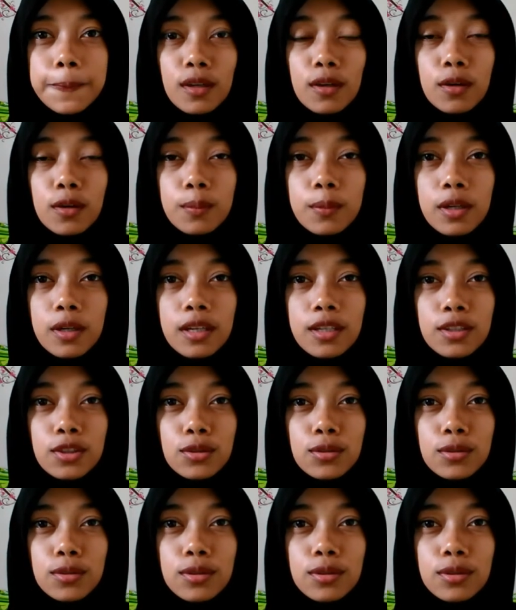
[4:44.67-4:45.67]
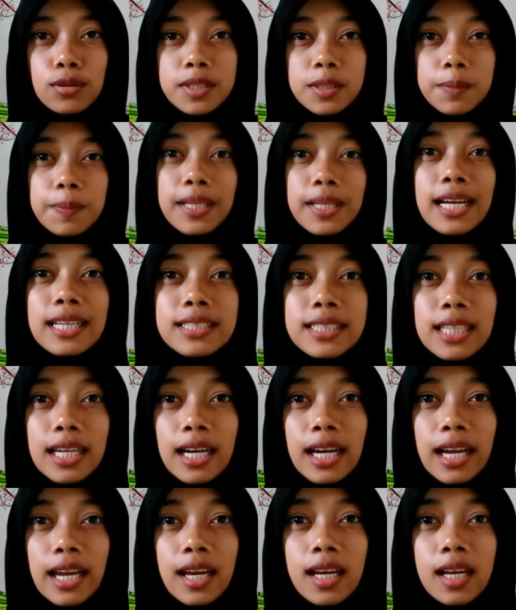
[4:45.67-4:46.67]
ngomong itu lebih cepat
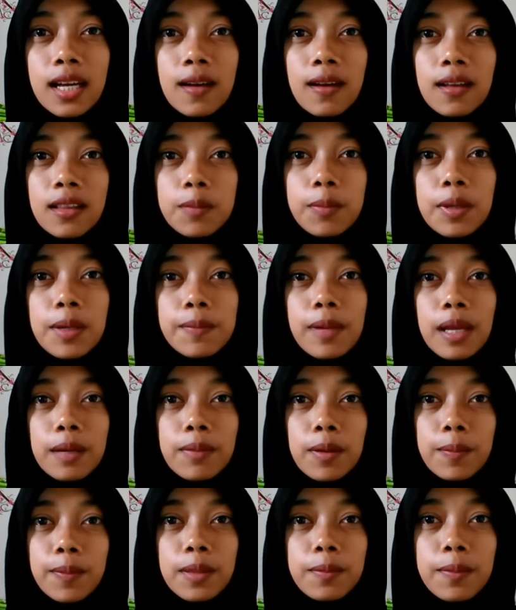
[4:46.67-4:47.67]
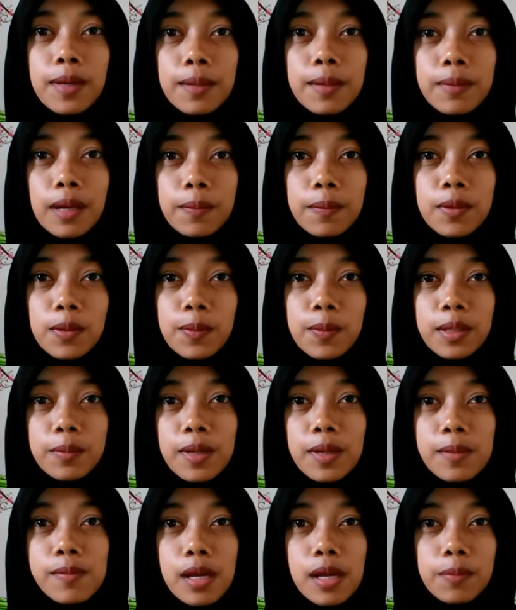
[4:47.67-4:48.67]
aja, kayak the big black buck be the big black bear, but the
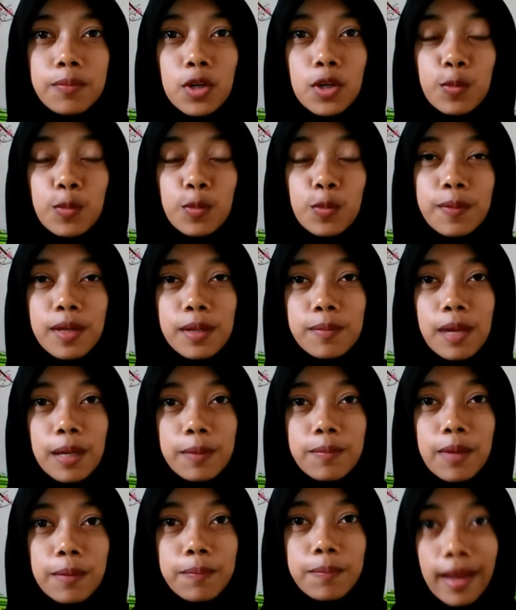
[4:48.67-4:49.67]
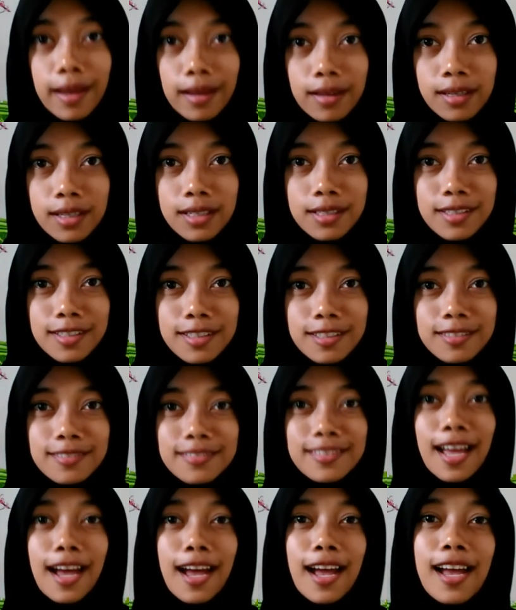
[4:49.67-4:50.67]
big black bear be the big black buck big.
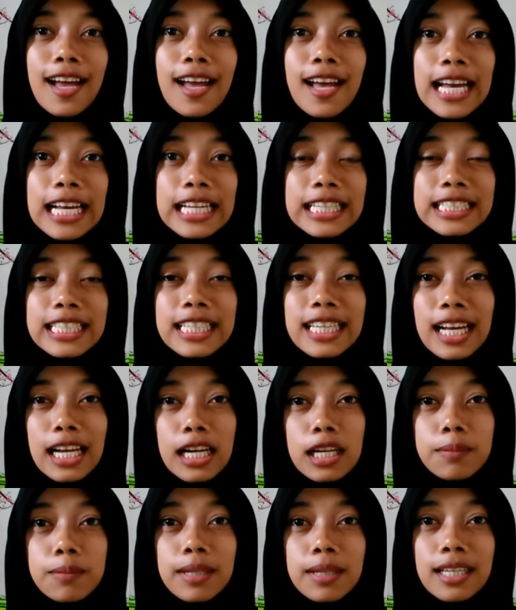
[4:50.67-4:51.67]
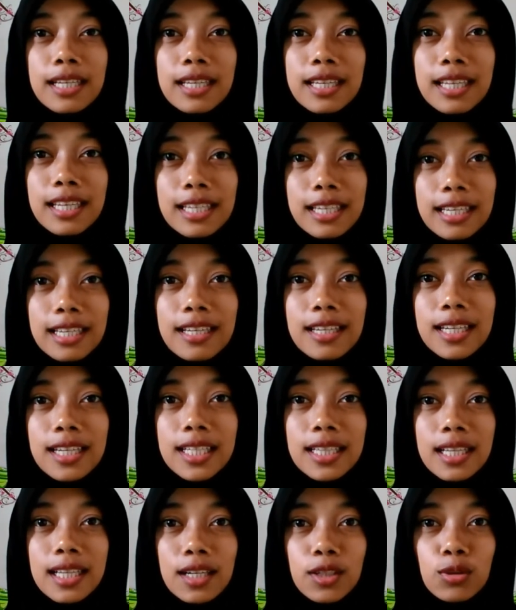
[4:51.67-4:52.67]
Nah, di kalimat yang ini
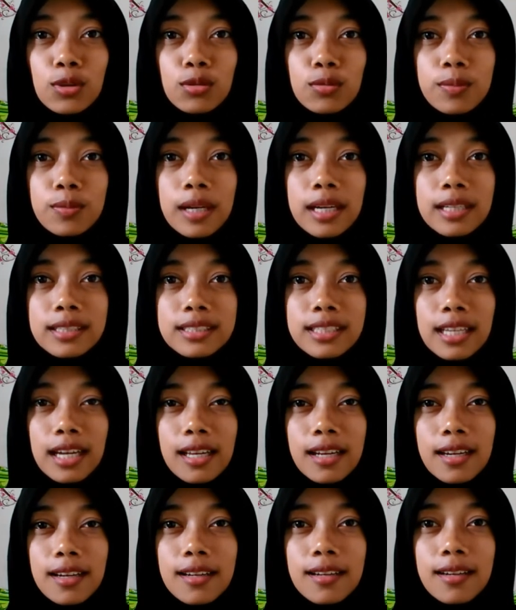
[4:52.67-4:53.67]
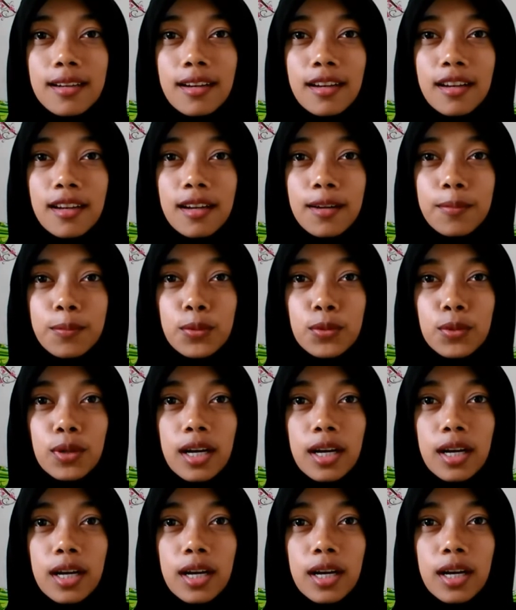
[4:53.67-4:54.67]
kita itu belajar
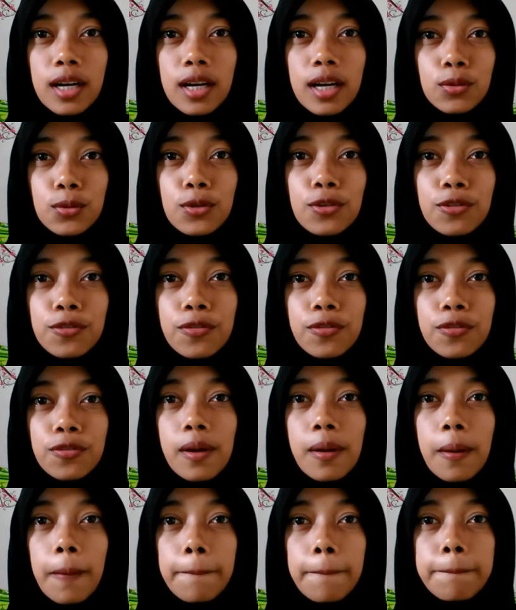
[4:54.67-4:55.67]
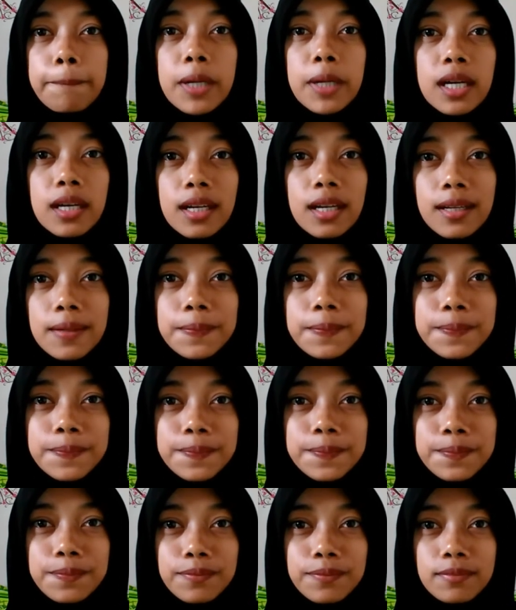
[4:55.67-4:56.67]
buat huruf B
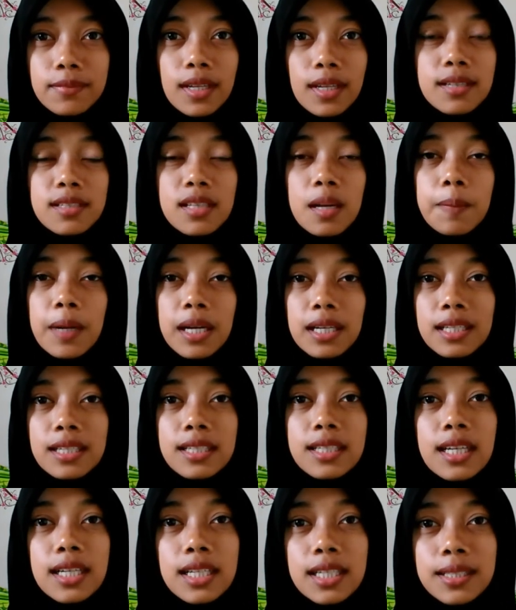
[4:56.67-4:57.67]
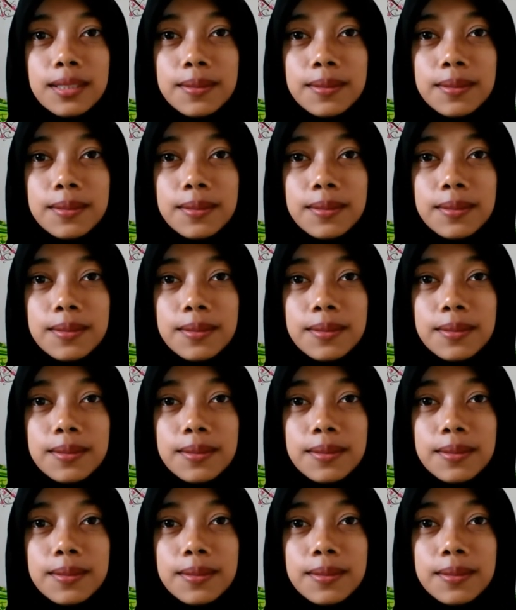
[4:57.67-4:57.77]
sama G.